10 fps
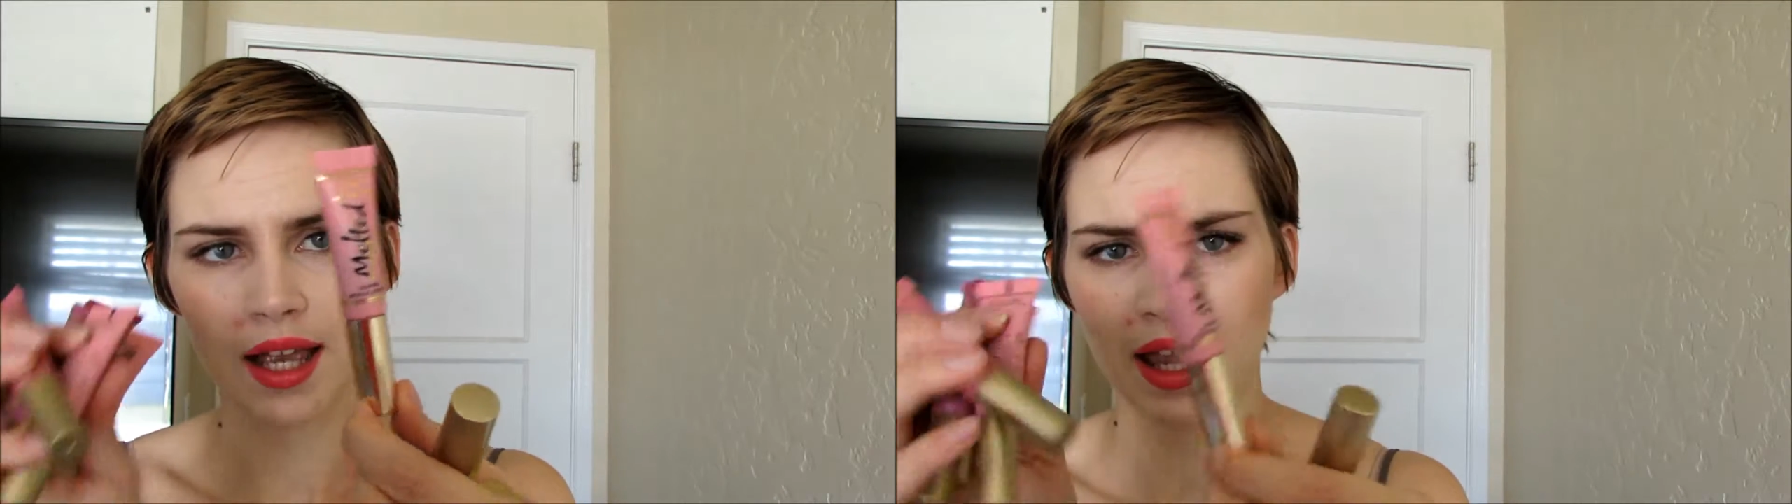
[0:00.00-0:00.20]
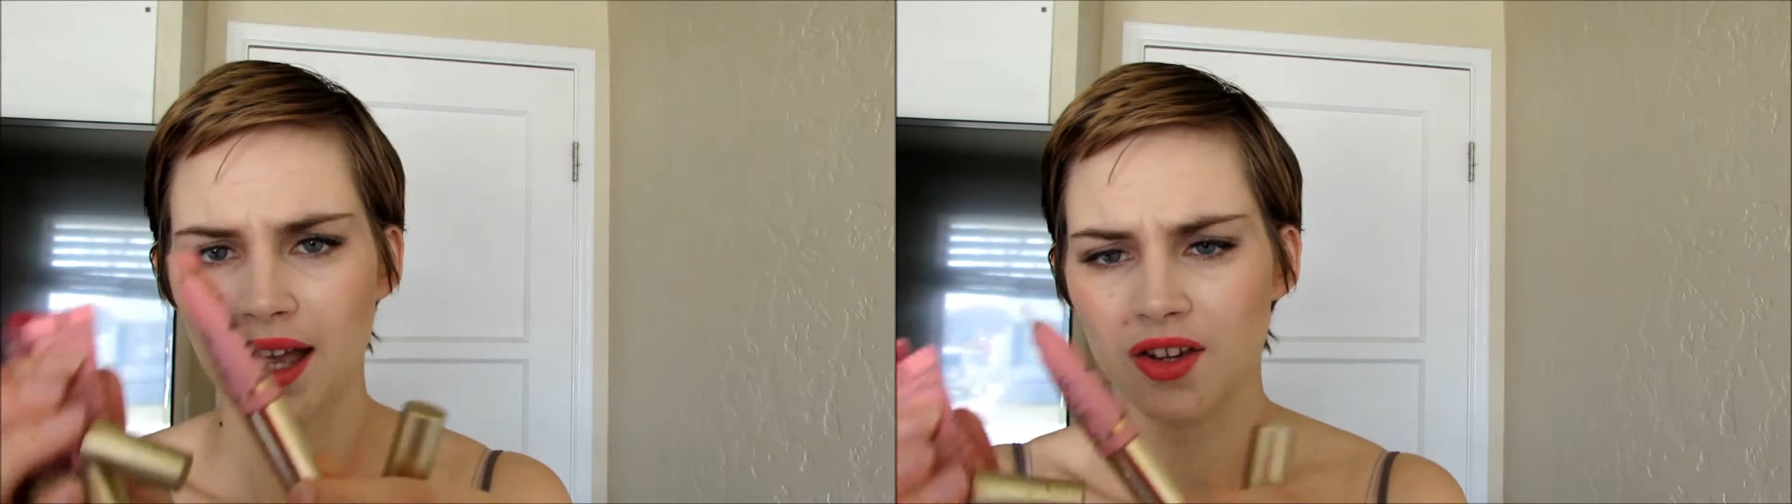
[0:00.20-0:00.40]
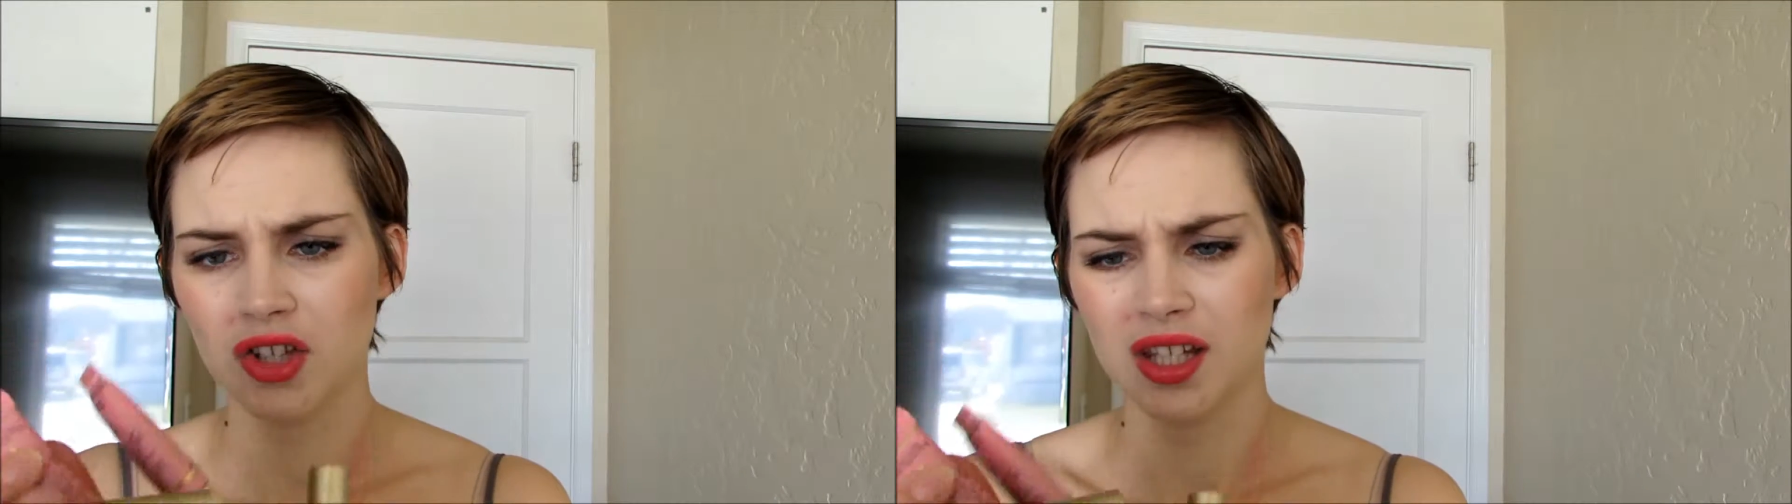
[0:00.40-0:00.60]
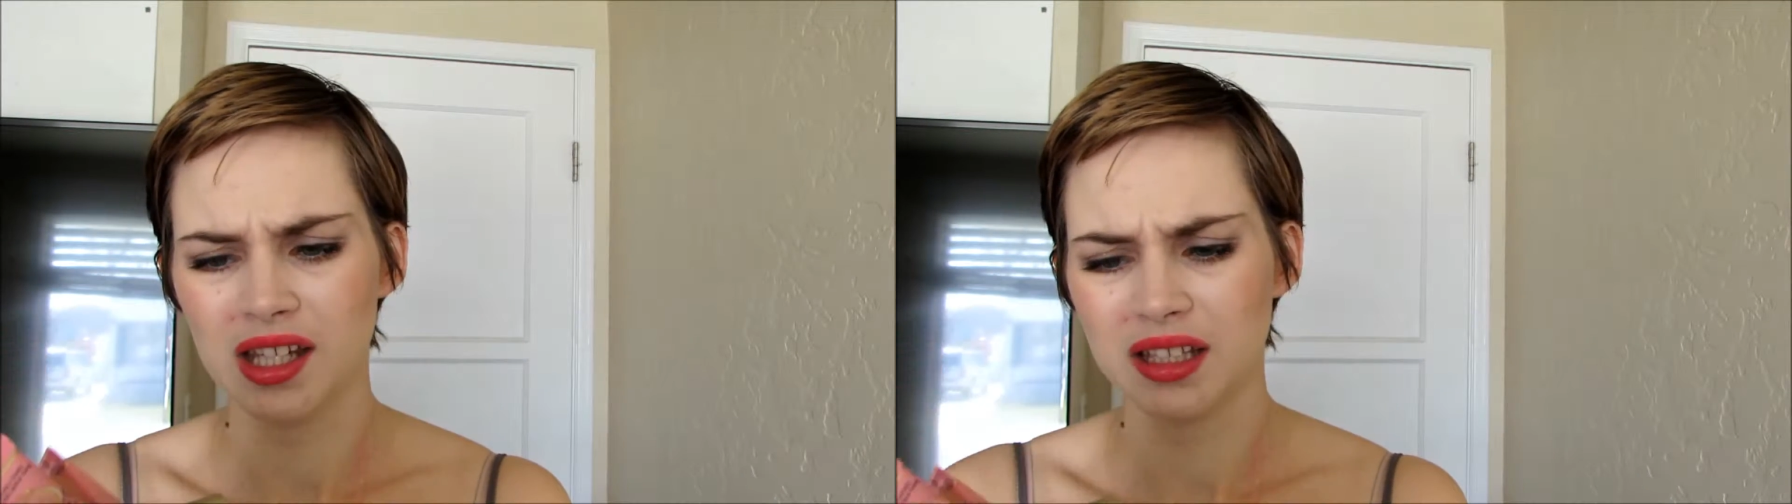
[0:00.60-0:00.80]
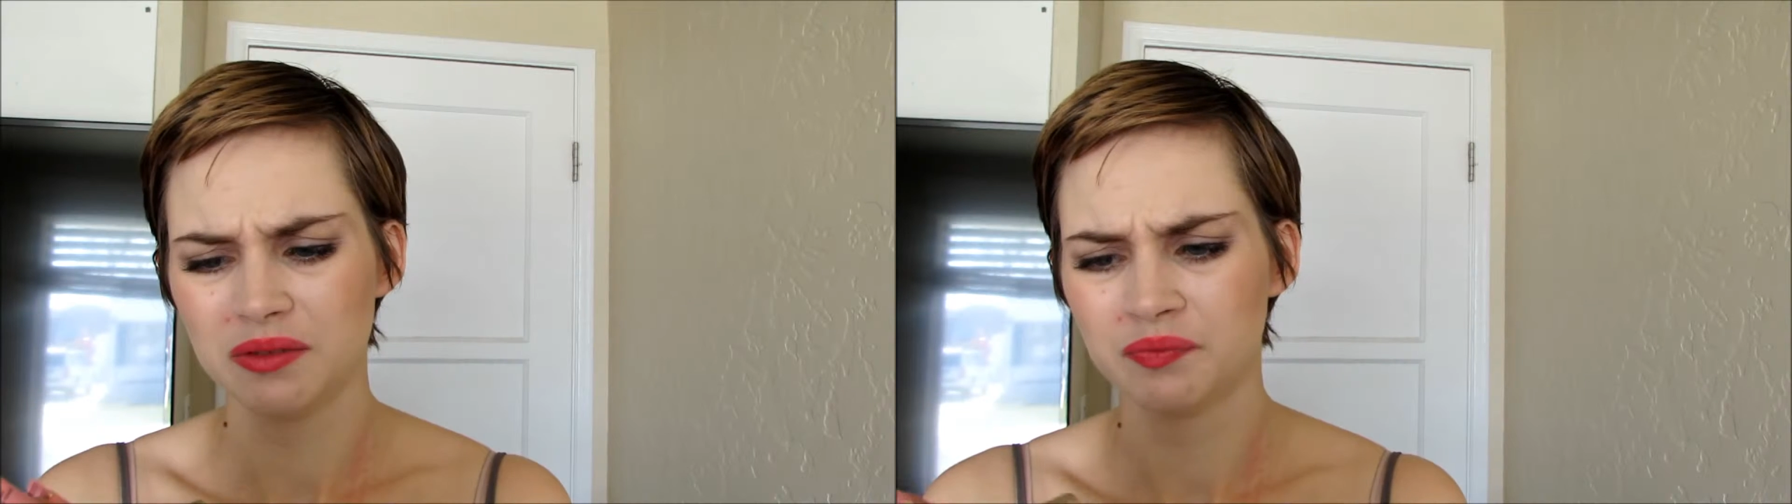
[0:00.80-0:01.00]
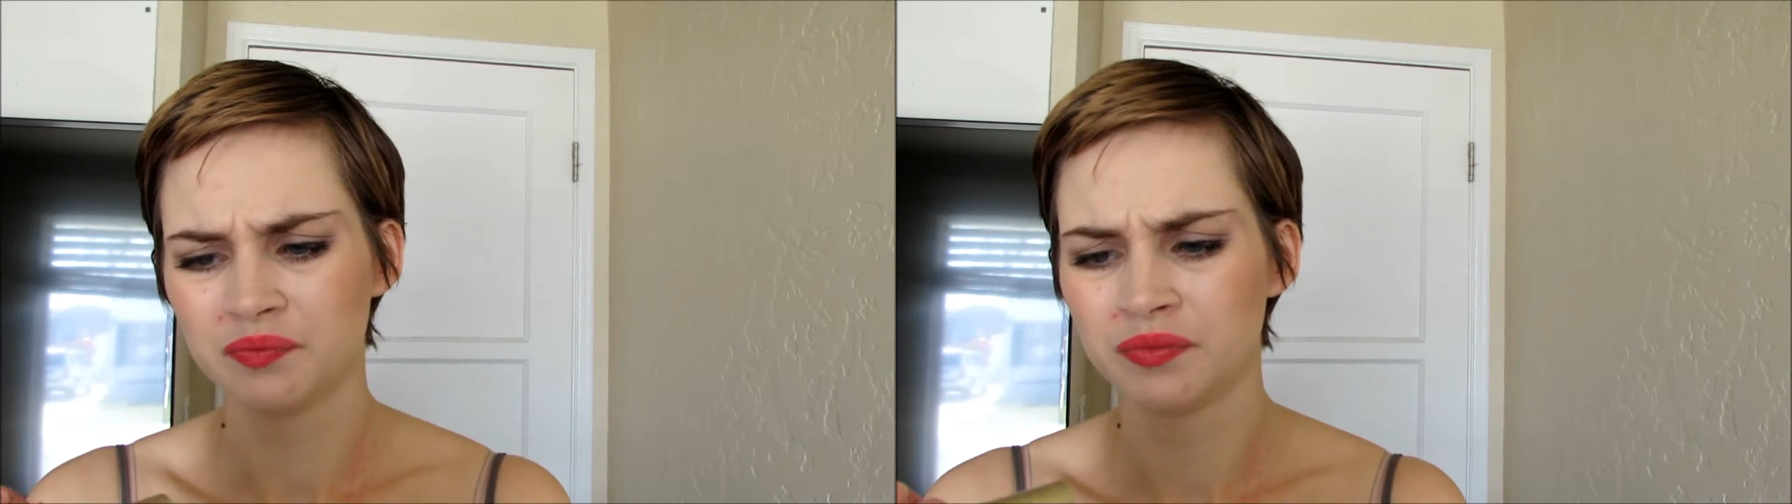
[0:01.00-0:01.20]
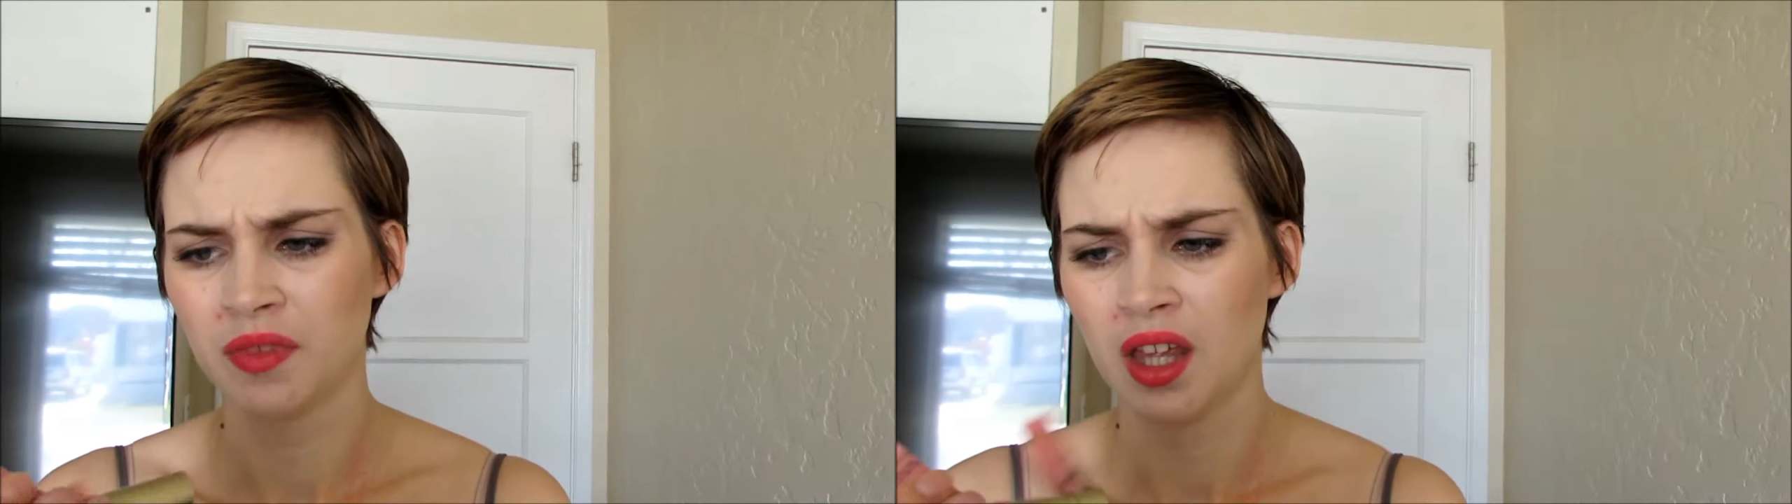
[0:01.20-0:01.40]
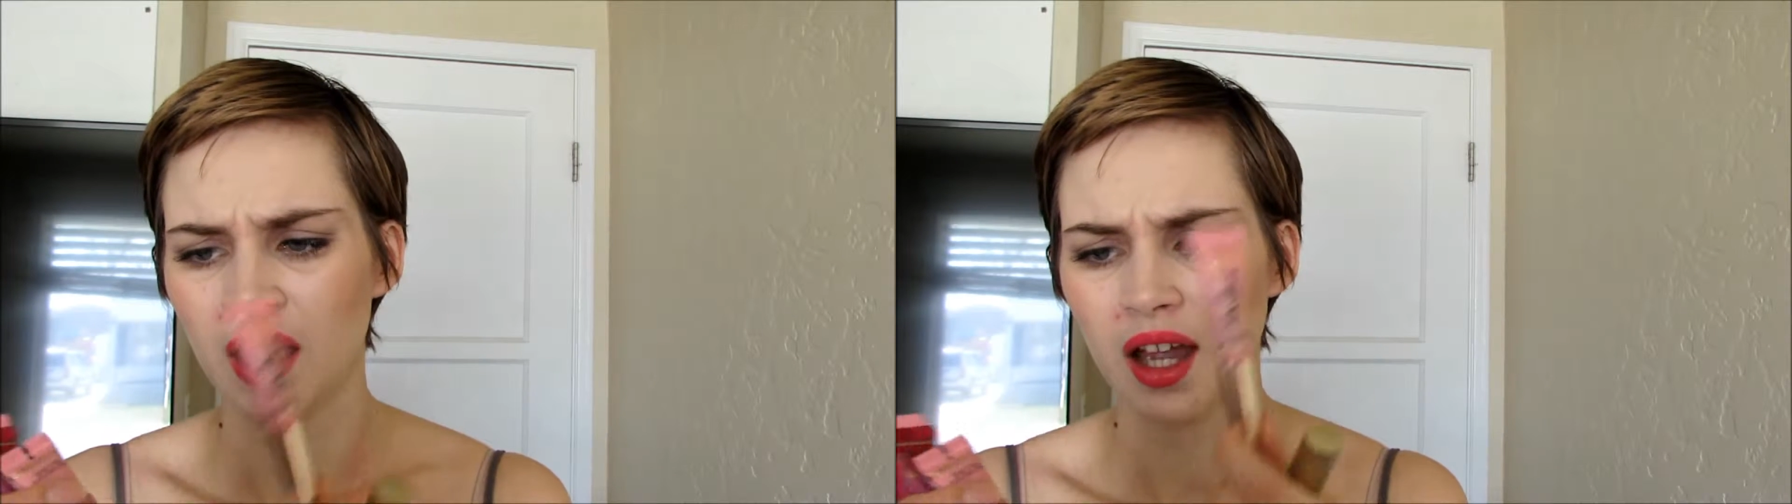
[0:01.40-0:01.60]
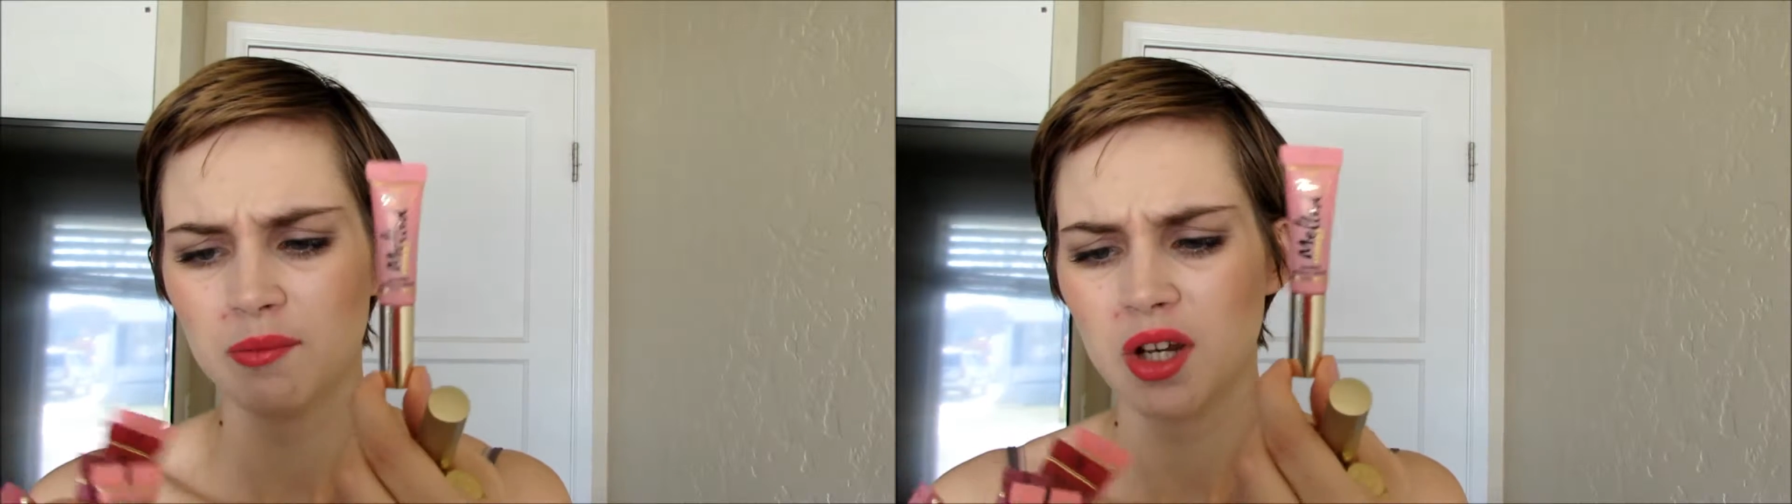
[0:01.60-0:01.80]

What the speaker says: I'm